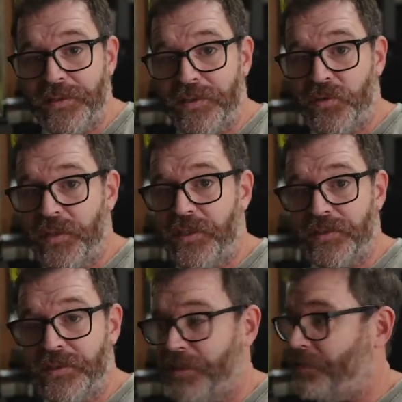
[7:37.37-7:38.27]
The tweeter's
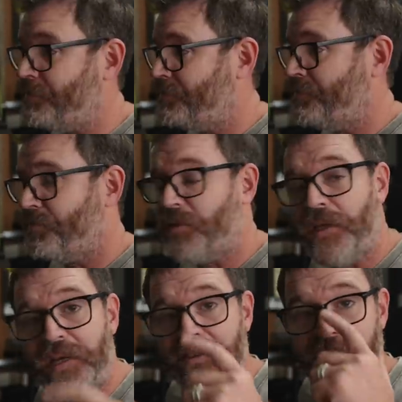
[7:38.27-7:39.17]
still
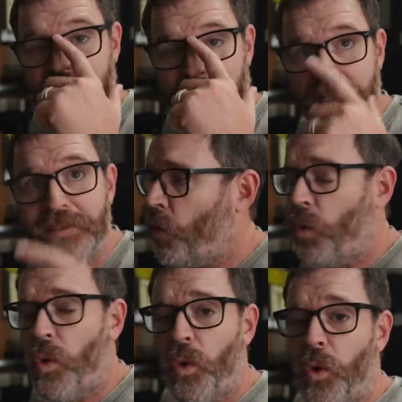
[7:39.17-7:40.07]
playing just fine.
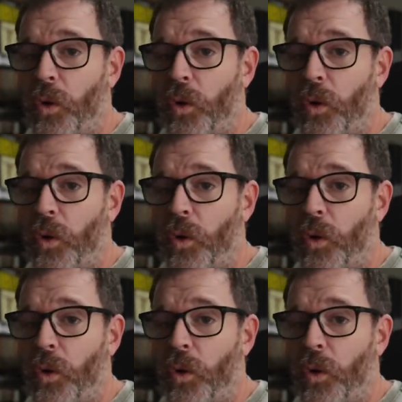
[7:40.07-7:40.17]
Woo!